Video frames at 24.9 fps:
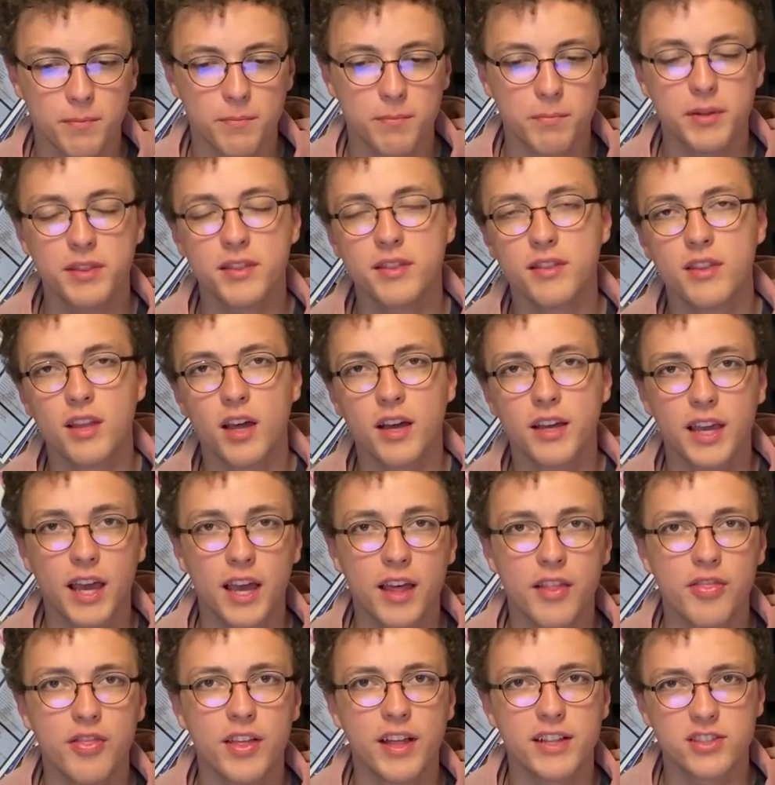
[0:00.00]
But
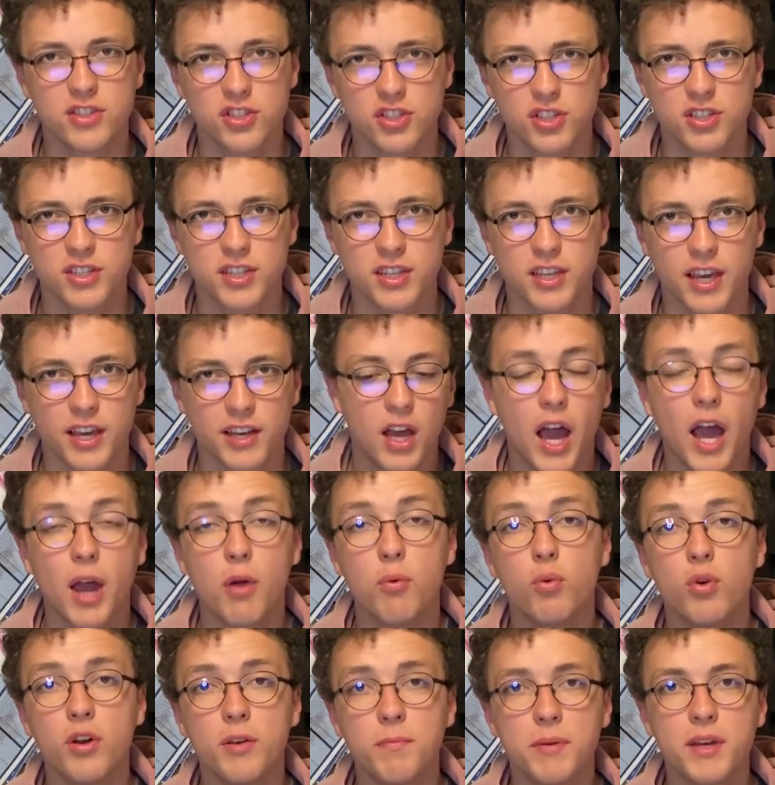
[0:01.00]
again, that's just a guess. I
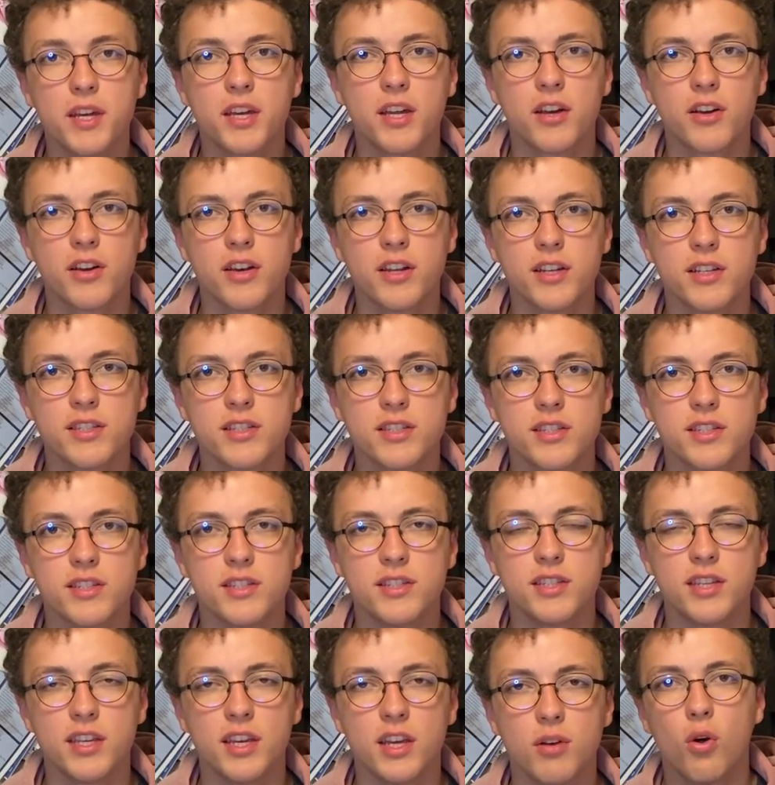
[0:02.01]
would be curious to
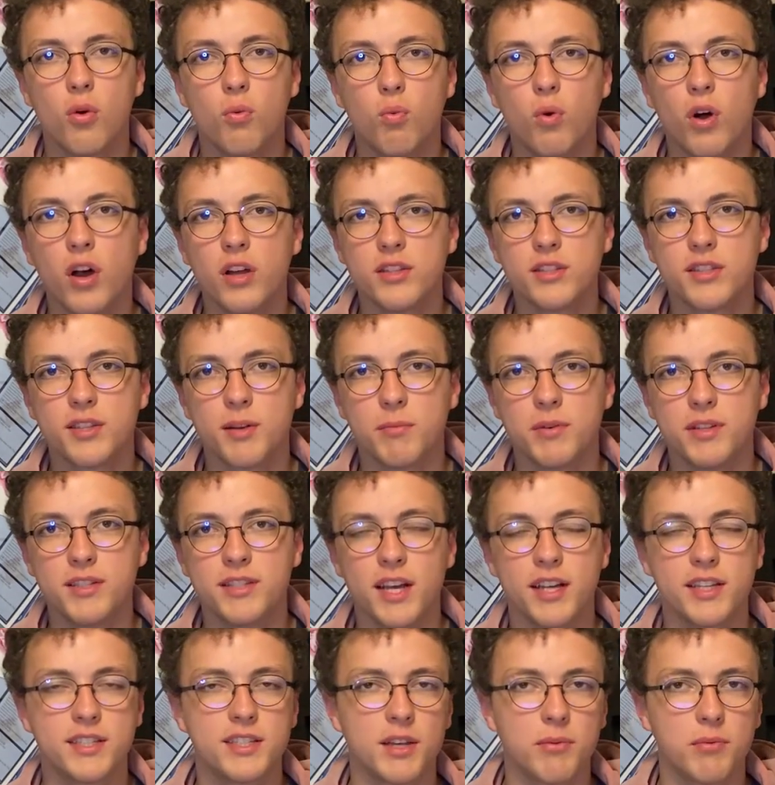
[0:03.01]
see what someone's
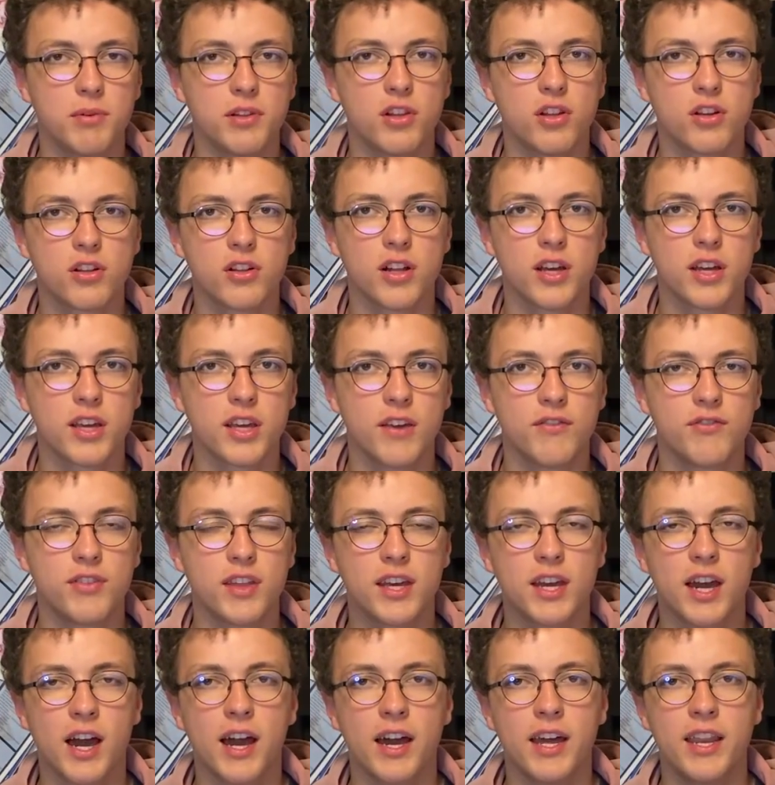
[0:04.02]
essay would look like if they
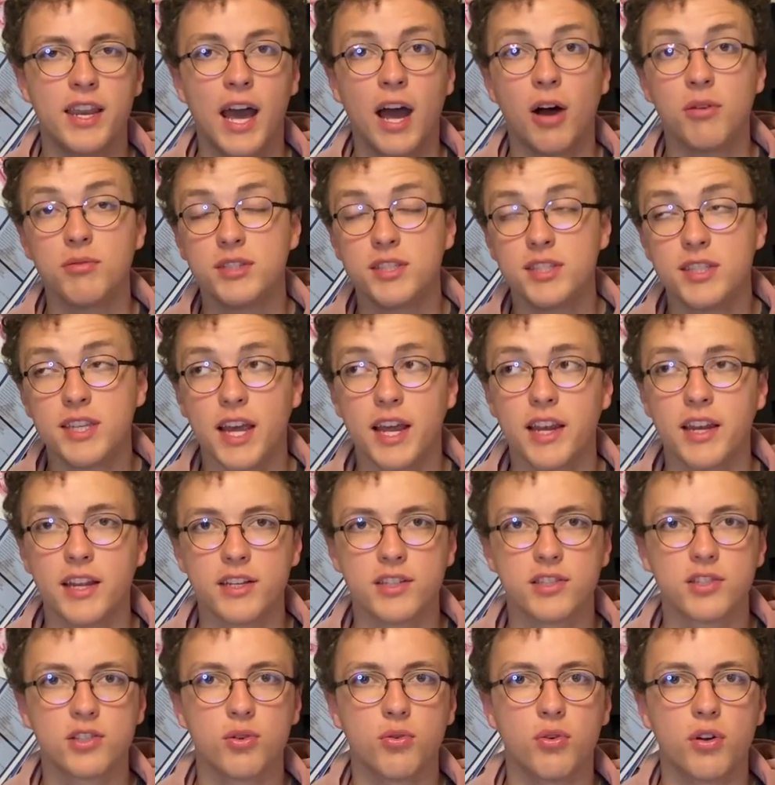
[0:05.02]
got an outstanding
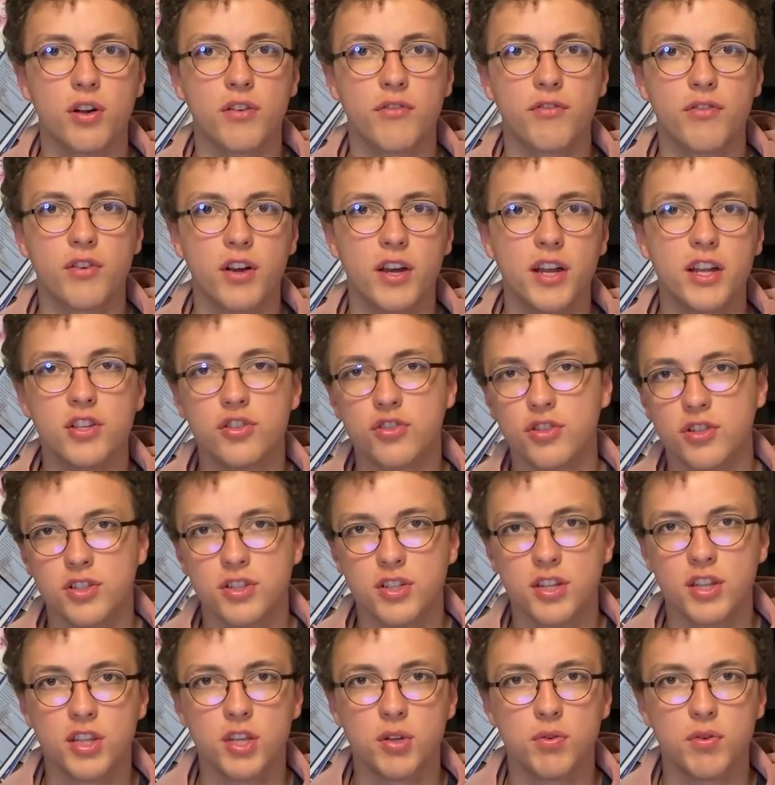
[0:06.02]
score for interest
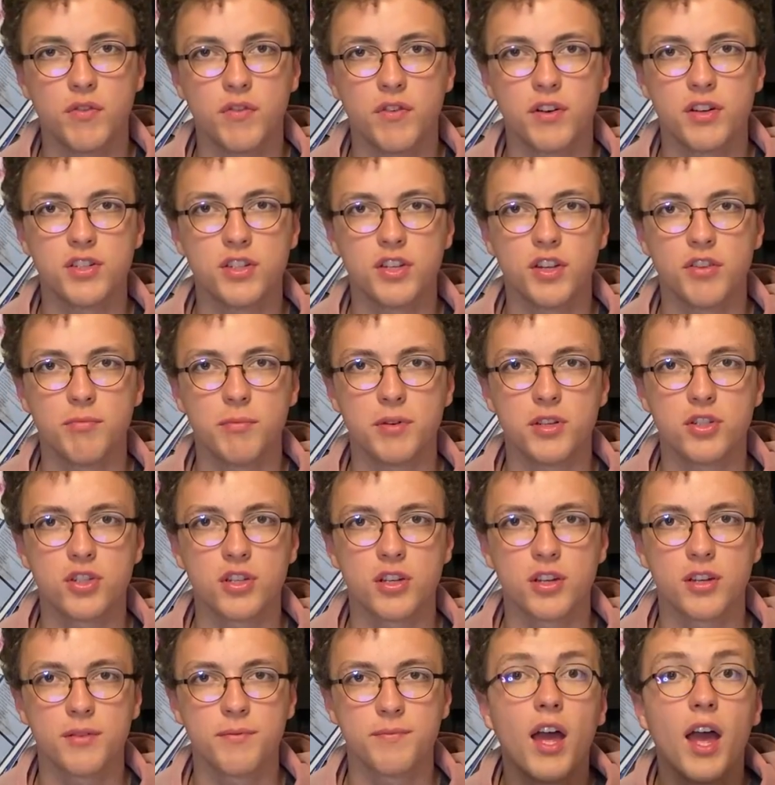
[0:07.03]
in the University of
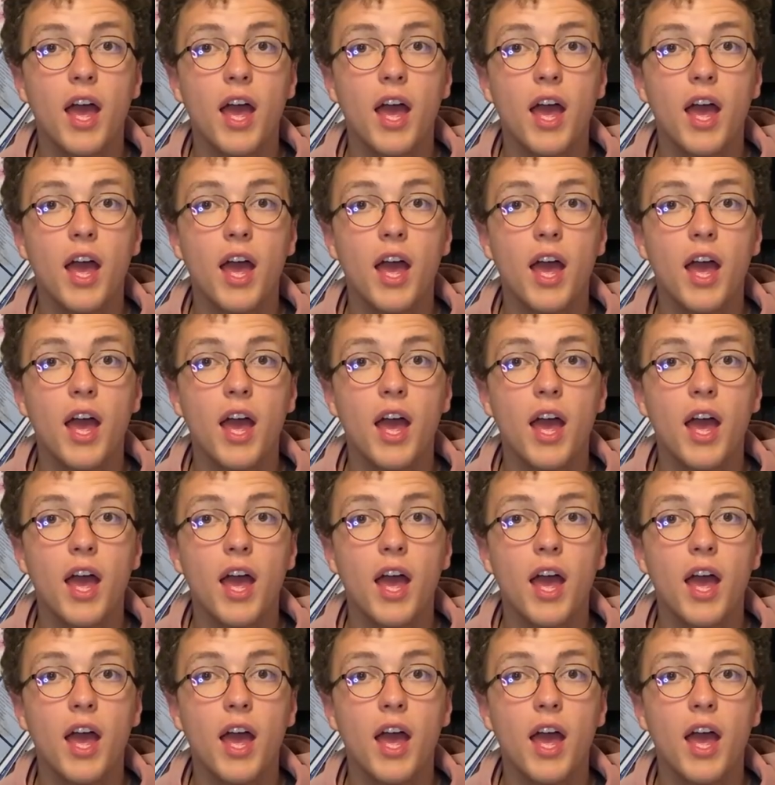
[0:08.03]
Michigan.